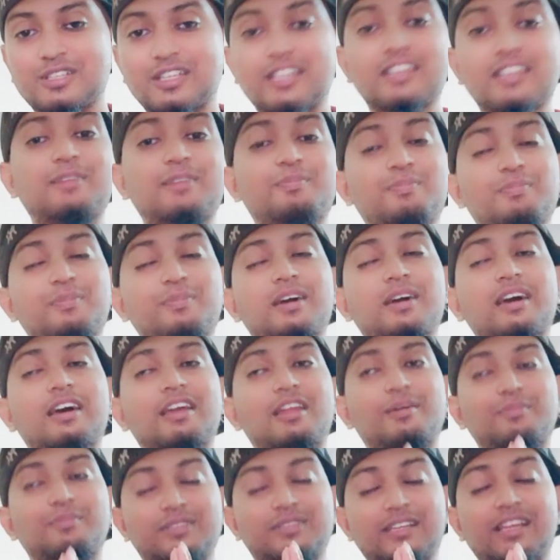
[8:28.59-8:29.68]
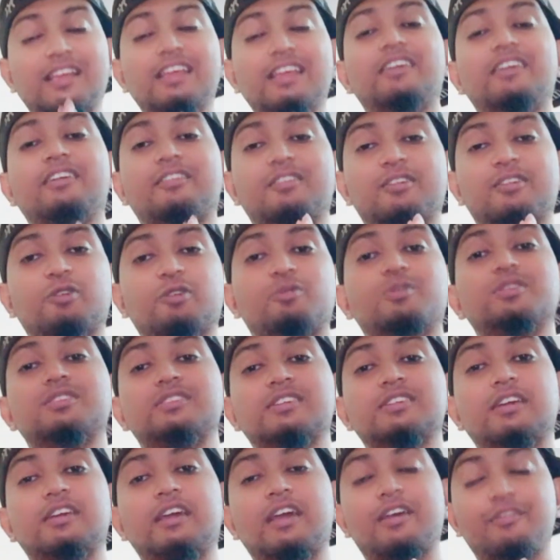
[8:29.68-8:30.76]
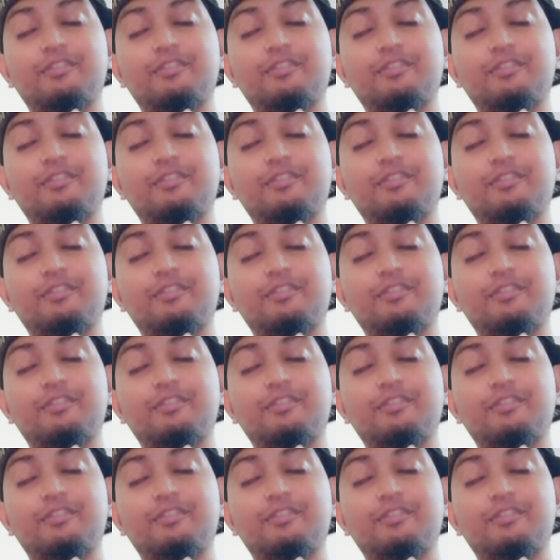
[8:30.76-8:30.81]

And I'm telling and requesting